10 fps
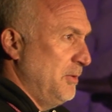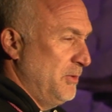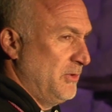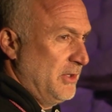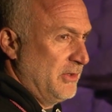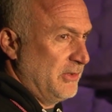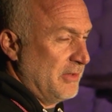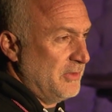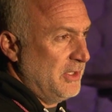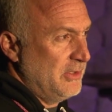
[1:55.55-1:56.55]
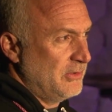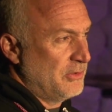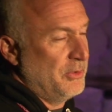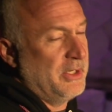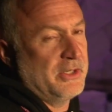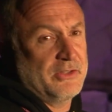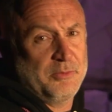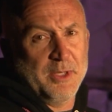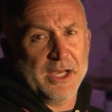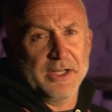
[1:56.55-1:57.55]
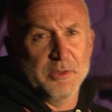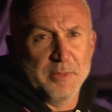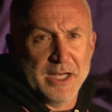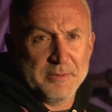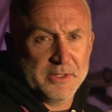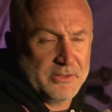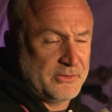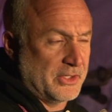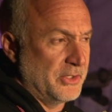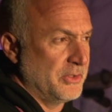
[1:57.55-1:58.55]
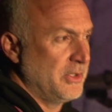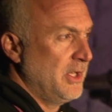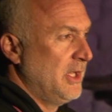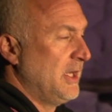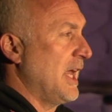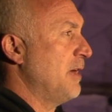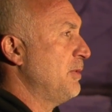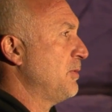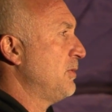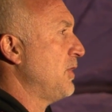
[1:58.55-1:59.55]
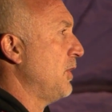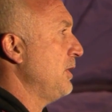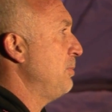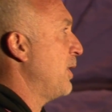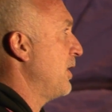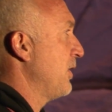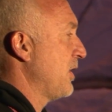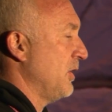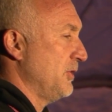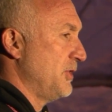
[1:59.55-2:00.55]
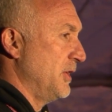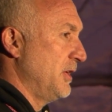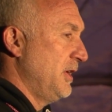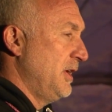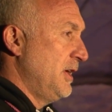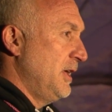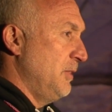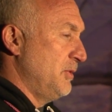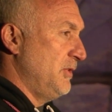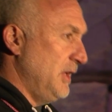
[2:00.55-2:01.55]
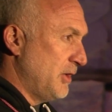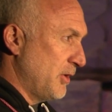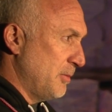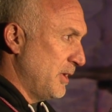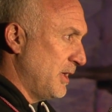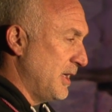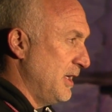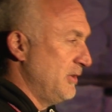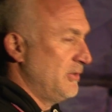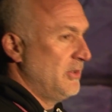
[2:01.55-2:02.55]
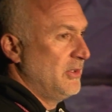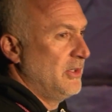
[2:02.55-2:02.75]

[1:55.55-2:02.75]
It was in the 70s, 3 years behind Obama. So cannabis was totally part of the culture. It was decriminalized.